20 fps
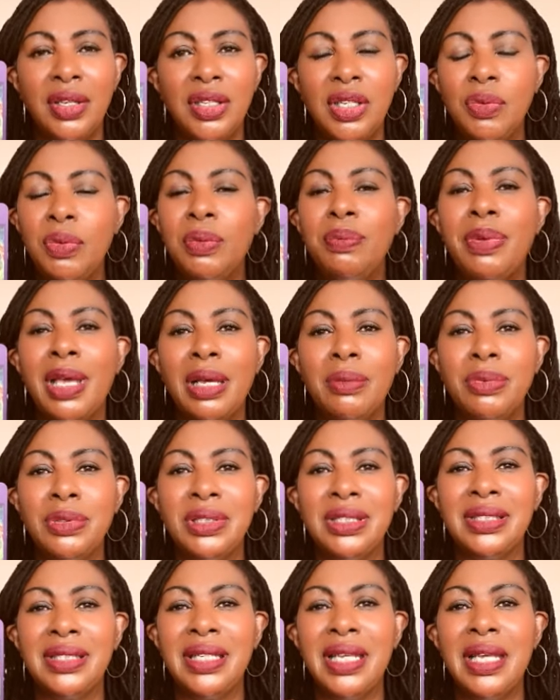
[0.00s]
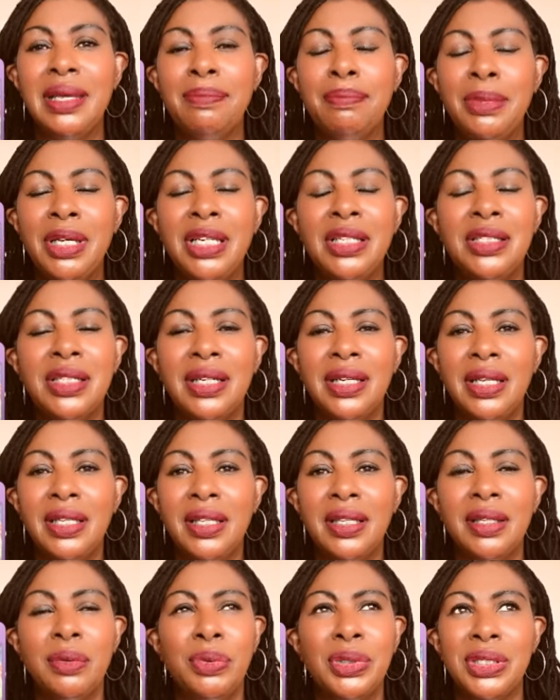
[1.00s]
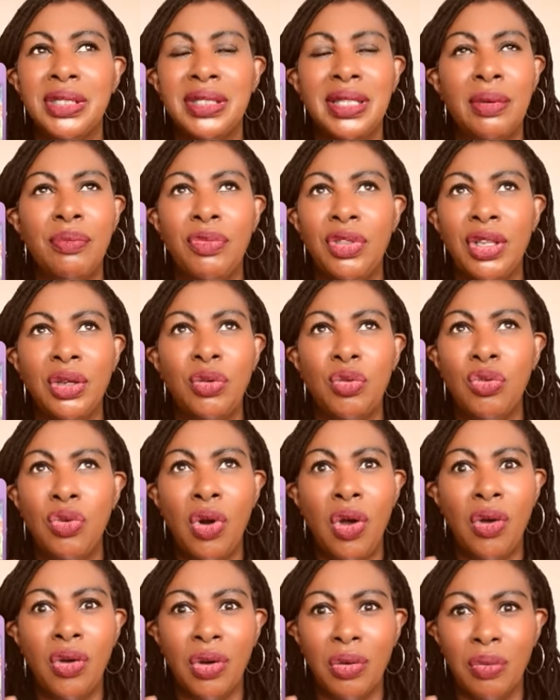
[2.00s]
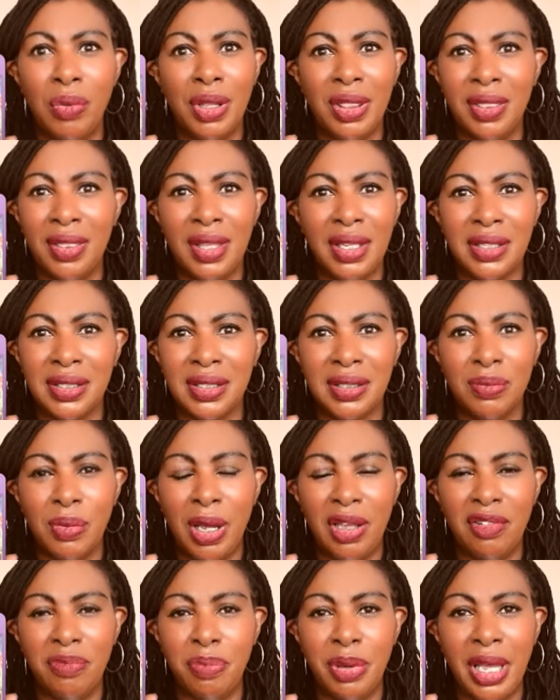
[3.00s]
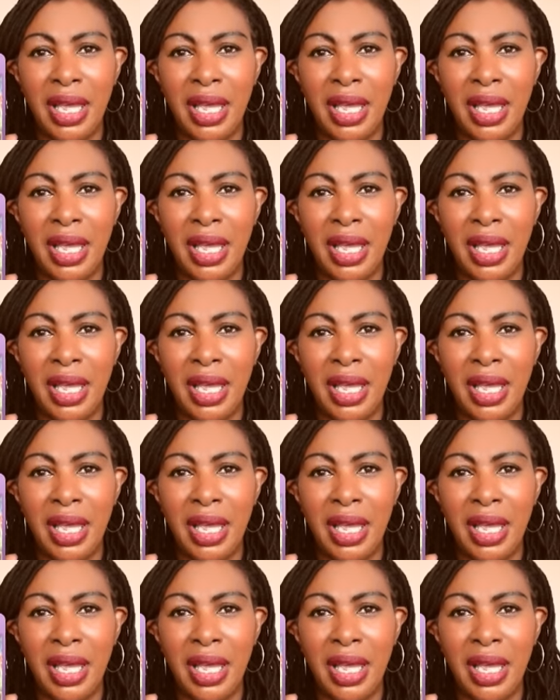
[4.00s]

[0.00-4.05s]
You would be able to see immediately that there was something wrong with this way of